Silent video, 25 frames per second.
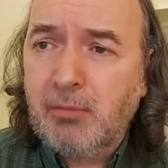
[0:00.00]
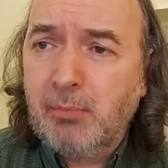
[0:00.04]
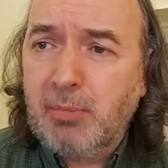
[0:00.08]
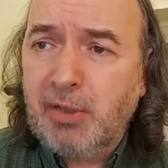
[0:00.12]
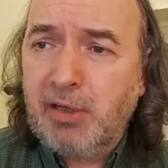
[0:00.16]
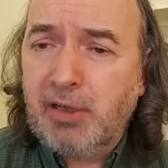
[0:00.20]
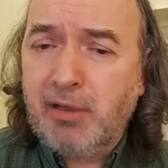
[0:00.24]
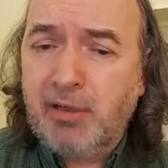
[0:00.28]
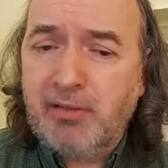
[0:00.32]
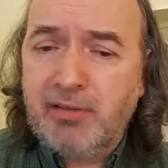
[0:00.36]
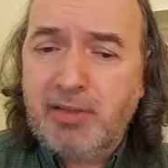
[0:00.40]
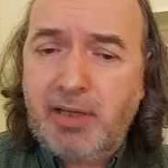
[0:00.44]

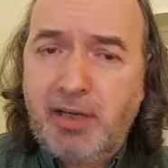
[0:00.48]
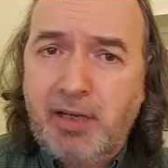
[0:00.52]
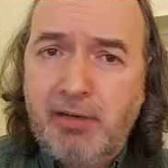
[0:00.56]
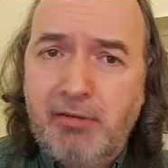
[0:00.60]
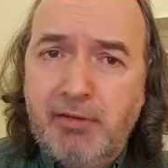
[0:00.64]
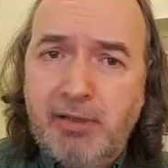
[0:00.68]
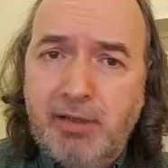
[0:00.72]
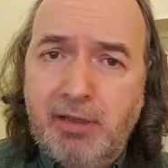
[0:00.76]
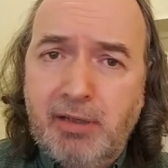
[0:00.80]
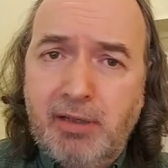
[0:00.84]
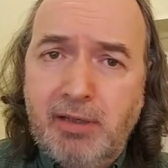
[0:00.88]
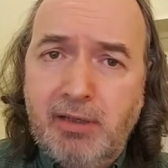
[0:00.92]
Because here
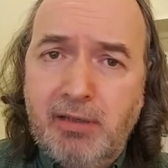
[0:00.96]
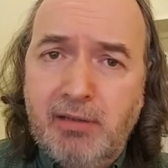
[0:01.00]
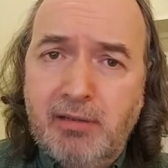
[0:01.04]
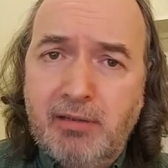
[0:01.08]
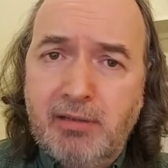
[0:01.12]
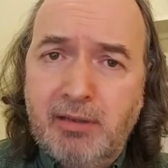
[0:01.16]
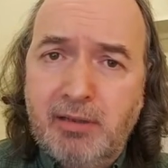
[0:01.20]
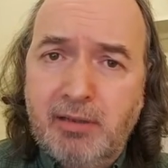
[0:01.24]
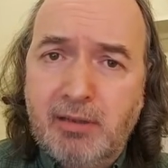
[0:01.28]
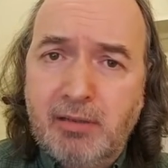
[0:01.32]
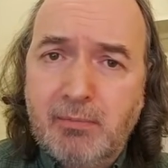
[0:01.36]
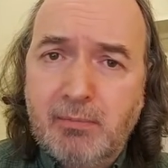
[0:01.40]
it
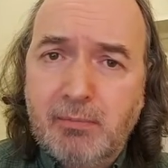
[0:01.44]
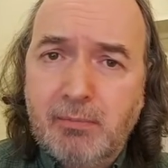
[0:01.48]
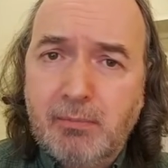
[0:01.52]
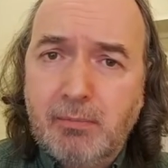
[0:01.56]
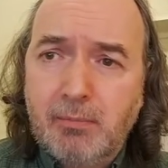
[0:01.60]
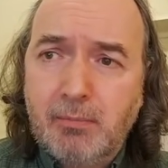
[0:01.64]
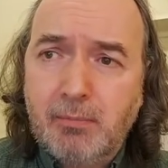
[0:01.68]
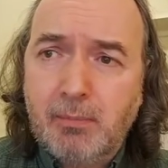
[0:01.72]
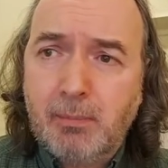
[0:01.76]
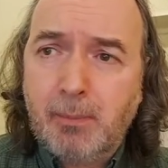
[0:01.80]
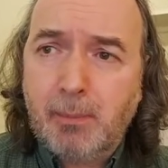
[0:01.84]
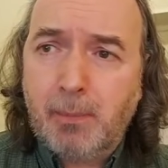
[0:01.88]
is,
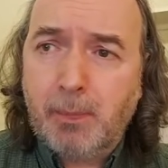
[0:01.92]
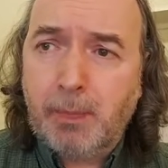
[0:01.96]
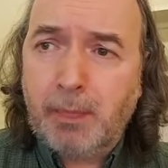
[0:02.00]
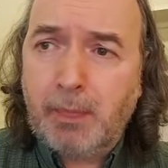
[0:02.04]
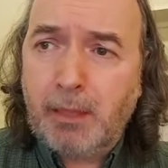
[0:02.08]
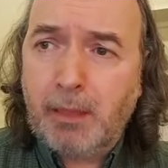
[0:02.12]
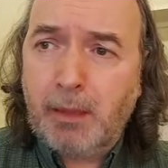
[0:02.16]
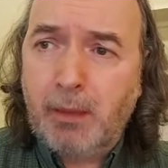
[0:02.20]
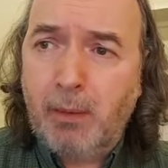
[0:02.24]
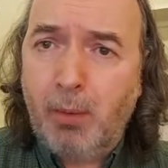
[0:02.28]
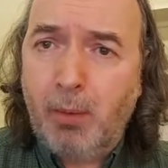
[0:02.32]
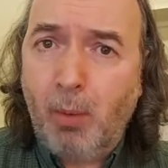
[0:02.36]

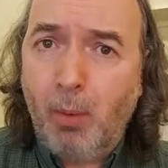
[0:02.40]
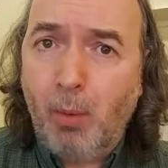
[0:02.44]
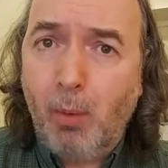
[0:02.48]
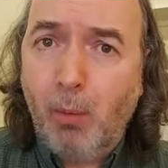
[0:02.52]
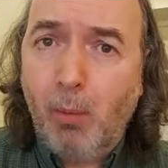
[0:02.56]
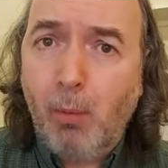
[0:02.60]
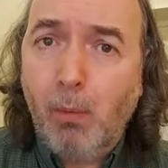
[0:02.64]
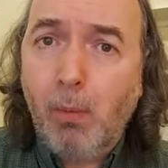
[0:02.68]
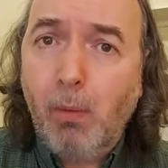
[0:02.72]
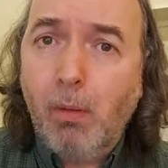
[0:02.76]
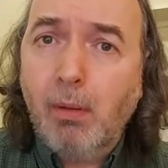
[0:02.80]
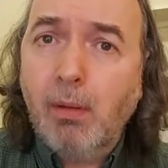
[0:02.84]

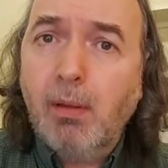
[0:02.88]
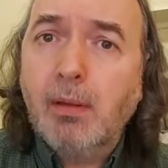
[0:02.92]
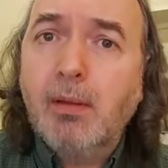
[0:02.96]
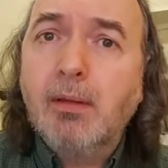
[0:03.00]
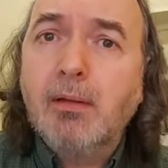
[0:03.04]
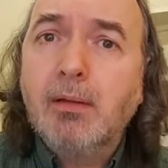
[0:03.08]
all.